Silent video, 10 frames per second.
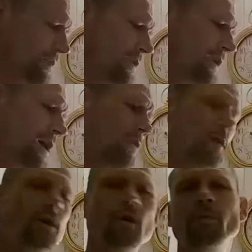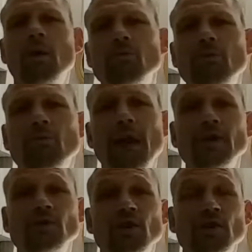now, upon
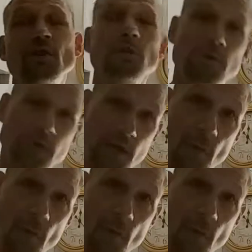reflection, they were